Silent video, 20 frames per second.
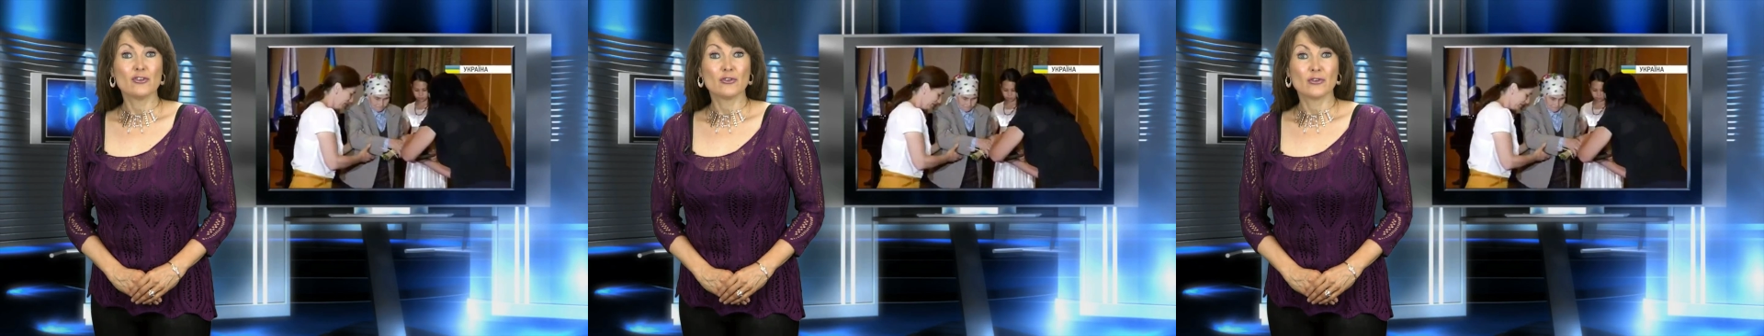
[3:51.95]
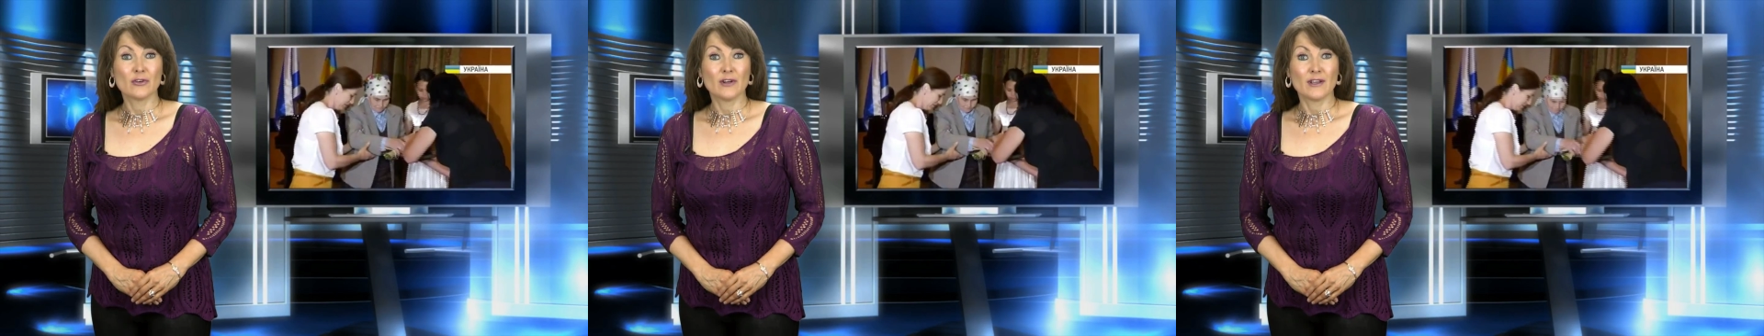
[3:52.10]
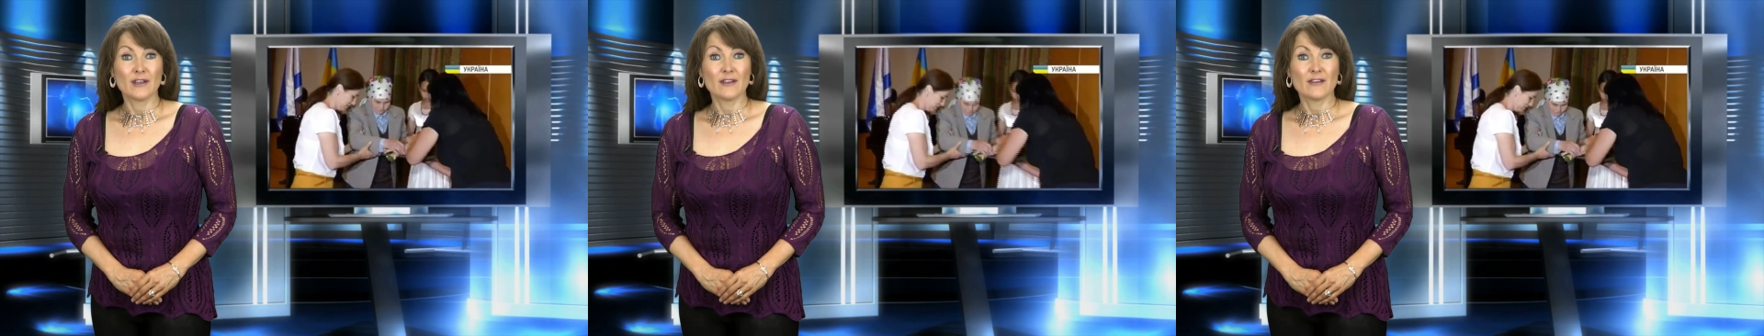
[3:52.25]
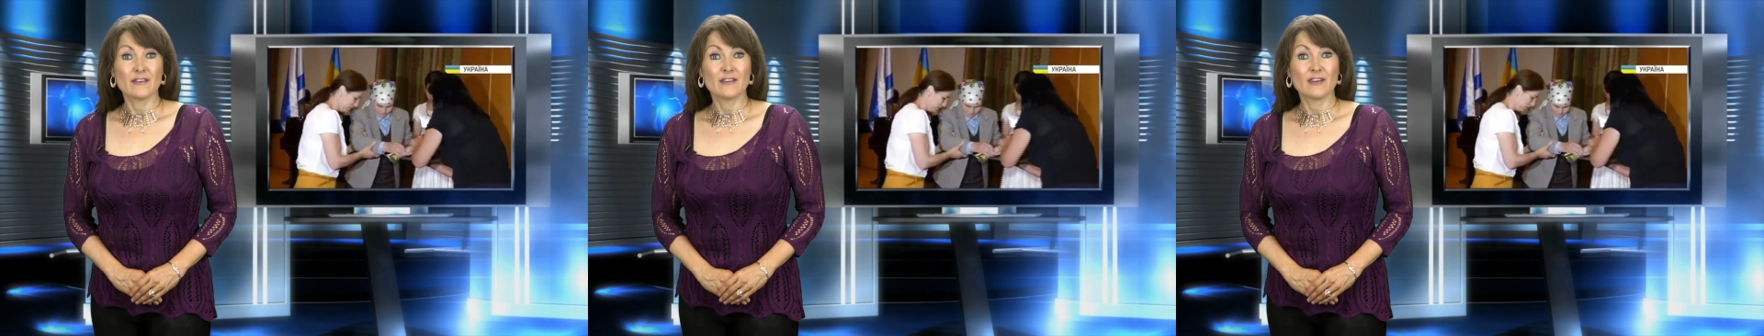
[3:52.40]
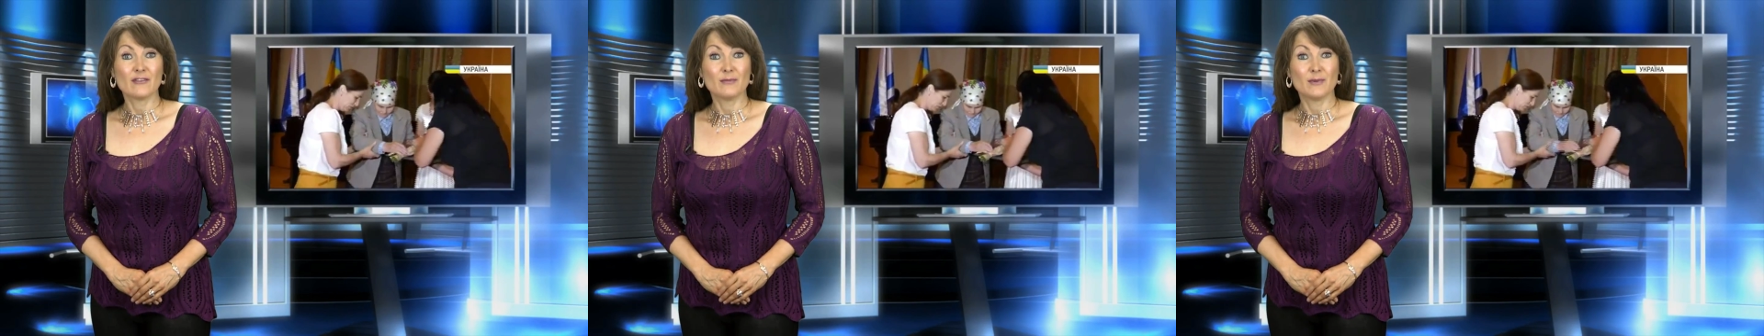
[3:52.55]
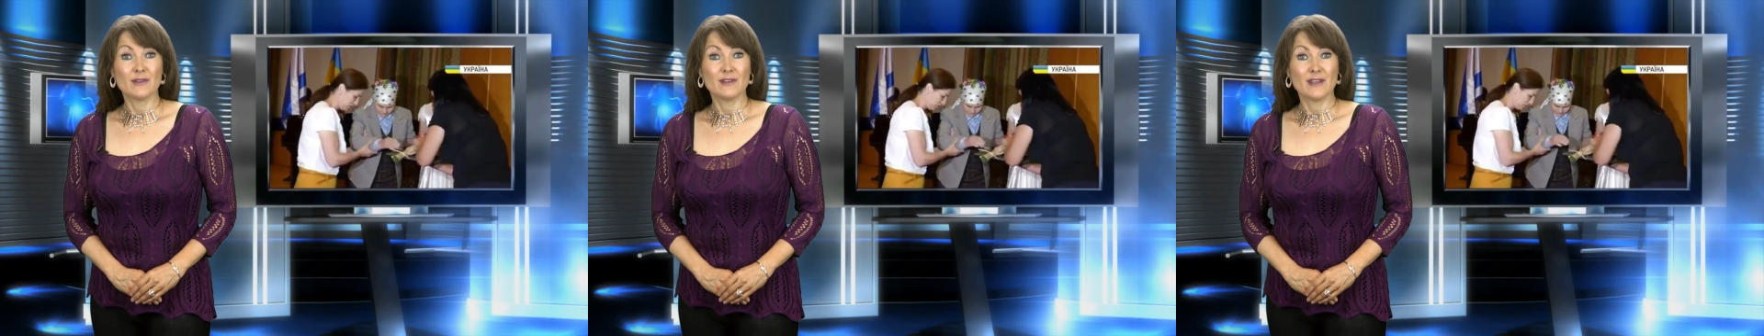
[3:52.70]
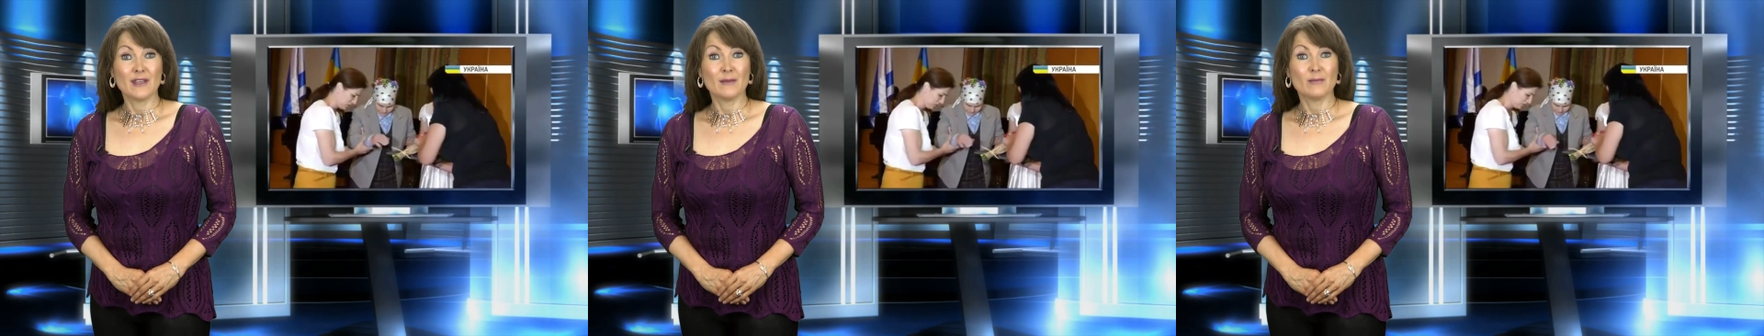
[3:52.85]
Ukrainians have
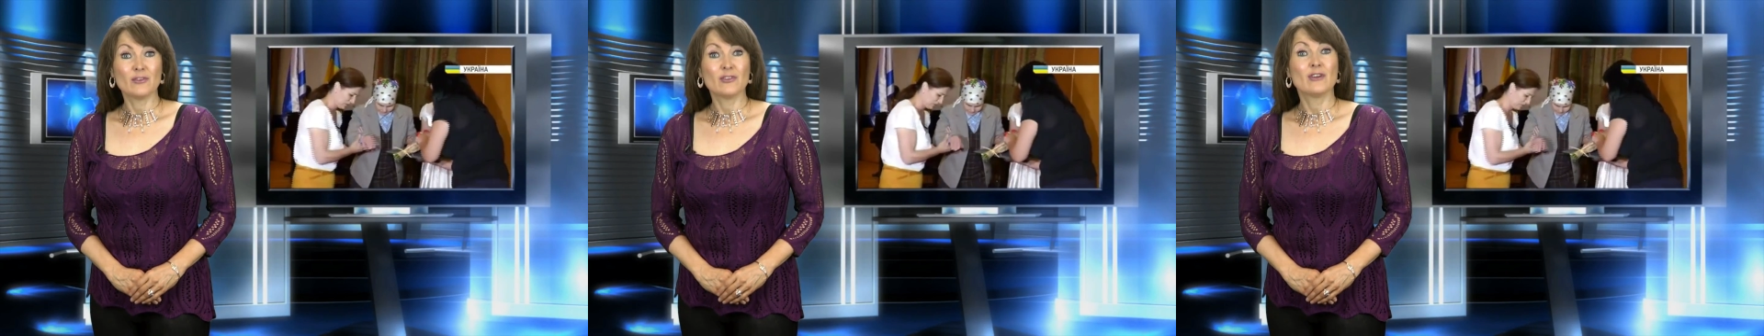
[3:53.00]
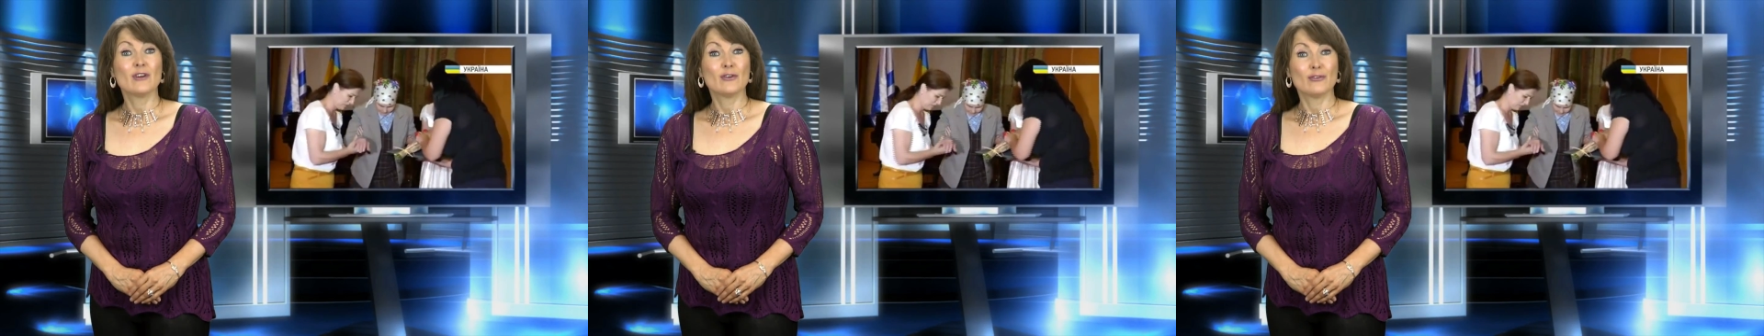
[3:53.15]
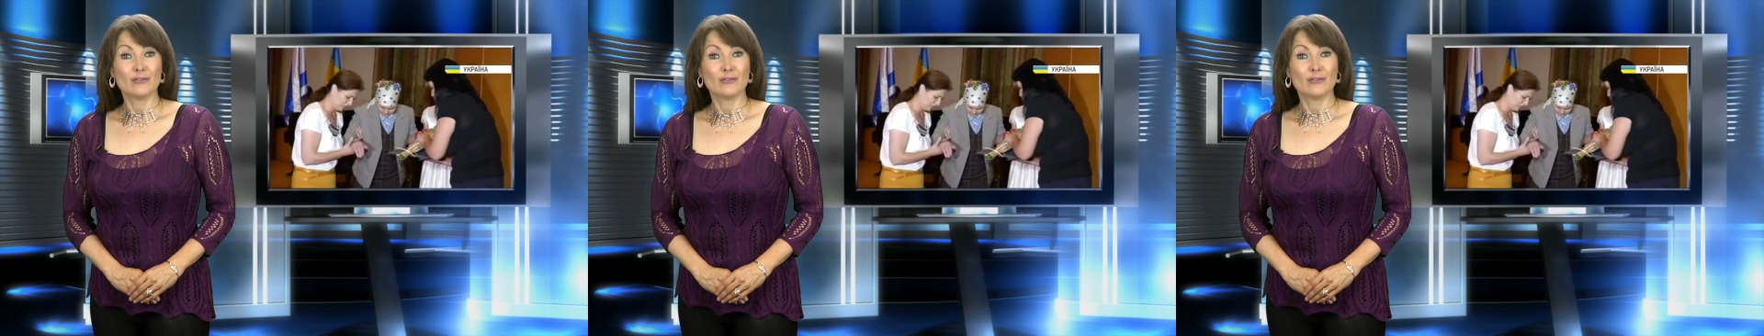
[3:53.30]
been named